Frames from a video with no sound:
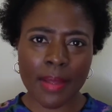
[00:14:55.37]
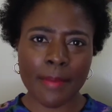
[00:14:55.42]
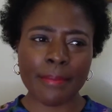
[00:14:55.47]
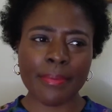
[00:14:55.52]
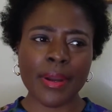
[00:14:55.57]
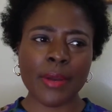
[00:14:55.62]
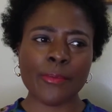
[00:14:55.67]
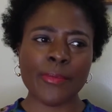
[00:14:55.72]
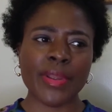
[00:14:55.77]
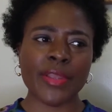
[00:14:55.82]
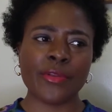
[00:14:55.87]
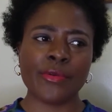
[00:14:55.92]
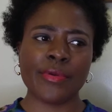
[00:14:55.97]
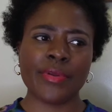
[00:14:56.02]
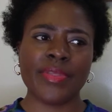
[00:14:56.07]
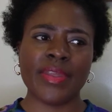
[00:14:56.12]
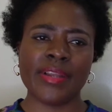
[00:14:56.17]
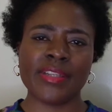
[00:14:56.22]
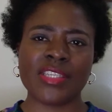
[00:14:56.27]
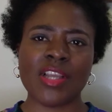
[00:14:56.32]
But when
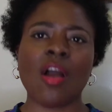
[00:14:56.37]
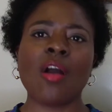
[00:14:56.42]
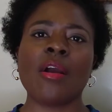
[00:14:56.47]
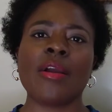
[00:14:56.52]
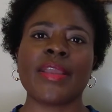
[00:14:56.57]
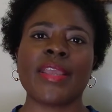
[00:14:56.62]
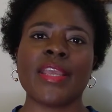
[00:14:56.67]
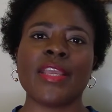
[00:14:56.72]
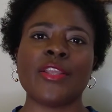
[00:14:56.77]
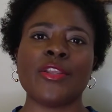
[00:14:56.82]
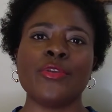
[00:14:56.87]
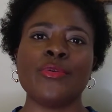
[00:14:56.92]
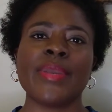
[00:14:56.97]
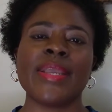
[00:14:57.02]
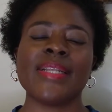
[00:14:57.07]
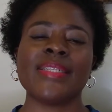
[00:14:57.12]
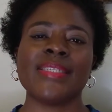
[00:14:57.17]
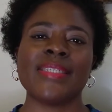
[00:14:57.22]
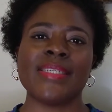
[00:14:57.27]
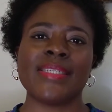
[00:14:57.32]
you're their target, you
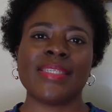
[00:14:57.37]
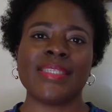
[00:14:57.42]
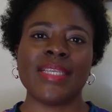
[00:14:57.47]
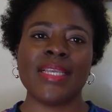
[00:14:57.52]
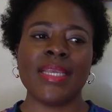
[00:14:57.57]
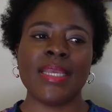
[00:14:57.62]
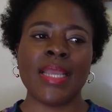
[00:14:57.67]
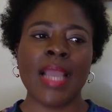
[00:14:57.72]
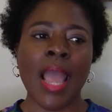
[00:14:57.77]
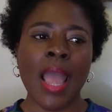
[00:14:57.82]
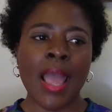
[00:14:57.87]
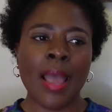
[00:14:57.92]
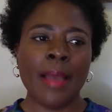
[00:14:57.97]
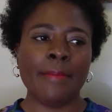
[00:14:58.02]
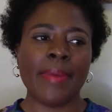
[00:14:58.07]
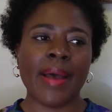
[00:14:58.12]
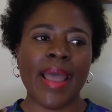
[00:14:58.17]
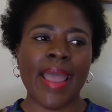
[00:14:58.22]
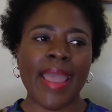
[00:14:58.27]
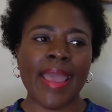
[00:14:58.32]
get to see
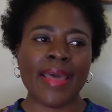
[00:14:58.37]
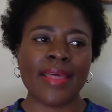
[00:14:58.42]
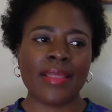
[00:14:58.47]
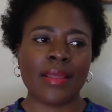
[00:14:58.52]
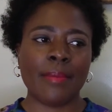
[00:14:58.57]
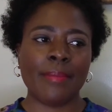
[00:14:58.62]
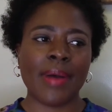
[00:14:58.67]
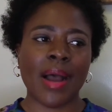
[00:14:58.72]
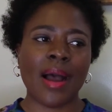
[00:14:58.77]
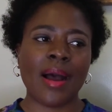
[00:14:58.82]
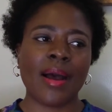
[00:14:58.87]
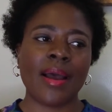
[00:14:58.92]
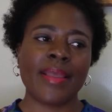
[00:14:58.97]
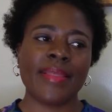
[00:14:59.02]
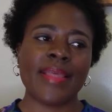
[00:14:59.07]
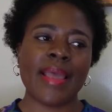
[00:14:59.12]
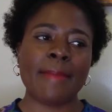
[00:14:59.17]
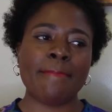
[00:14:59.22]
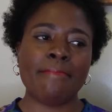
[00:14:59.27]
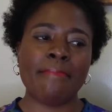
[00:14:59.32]
behind,
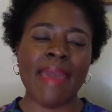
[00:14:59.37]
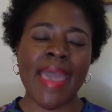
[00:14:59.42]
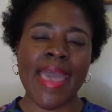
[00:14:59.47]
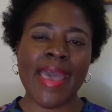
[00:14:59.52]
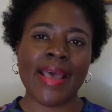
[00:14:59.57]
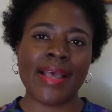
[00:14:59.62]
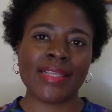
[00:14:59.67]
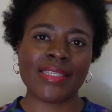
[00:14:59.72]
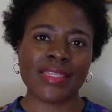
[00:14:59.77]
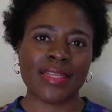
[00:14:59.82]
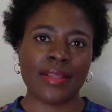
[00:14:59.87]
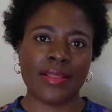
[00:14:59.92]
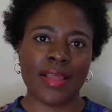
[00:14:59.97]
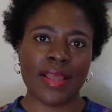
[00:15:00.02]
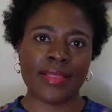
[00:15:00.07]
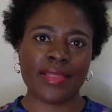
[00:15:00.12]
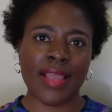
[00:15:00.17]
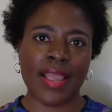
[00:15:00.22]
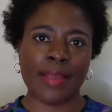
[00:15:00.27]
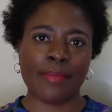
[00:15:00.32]
behind that mask
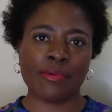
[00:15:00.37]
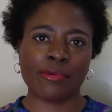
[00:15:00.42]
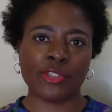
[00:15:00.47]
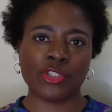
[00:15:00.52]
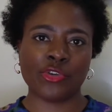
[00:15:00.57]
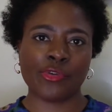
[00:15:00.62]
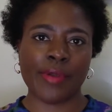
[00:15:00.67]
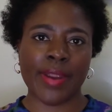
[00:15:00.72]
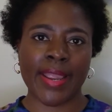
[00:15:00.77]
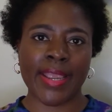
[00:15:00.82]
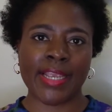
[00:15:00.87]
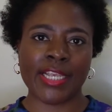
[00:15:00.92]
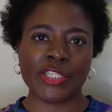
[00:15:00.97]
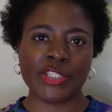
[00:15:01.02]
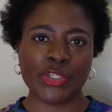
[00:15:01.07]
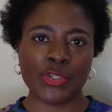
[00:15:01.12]
that they portray